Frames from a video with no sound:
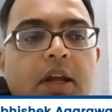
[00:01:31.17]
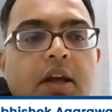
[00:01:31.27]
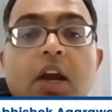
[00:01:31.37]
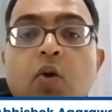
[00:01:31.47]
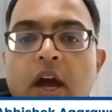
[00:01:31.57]

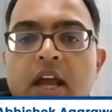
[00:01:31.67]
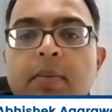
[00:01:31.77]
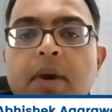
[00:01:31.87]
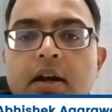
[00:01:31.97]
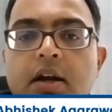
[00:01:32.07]

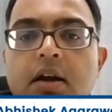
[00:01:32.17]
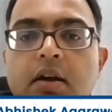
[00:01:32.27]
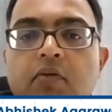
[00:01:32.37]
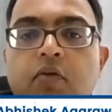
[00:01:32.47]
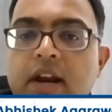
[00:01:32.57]
requirement
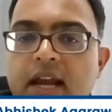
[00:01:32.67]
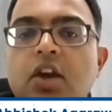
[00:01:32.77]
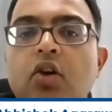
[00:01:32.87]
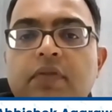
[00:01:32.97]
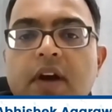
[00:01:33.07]
for
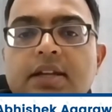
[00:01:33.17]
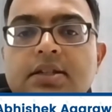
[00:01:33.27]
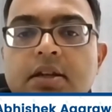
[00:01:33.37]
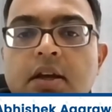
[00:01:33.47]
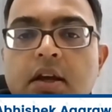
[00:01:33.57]
any of
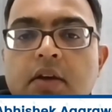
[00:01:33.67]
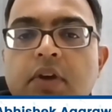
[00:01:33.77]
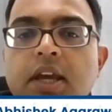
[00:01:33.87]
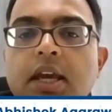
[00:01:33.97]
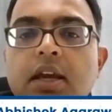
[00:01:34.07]
us,
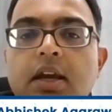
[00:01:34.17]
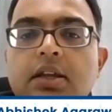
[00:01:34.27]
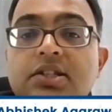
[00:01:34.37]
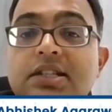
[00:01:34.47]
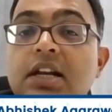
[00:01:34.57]
we
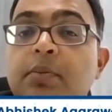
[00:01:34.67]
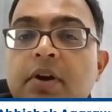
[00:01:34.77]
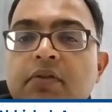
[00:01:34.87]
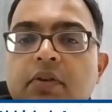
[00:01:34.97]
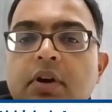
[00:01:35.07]
still
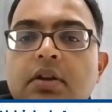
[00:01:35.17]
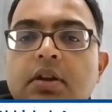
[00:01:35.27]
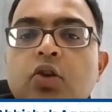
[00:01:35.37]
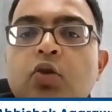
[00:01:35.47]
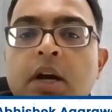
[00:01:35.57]
prefer
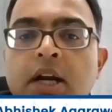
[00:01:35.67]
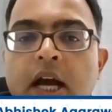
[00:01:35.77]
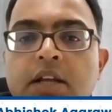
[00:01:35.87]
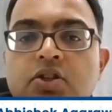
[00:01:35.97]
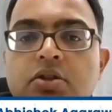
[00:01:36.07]
the human
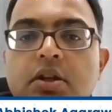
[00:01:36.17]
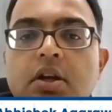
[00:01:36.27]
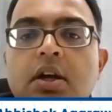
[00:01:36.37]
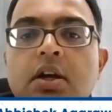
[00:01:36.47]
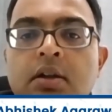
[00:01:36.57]
touch,
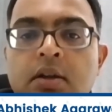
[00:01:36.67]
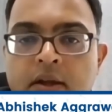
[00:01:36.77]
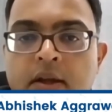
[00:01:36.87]
the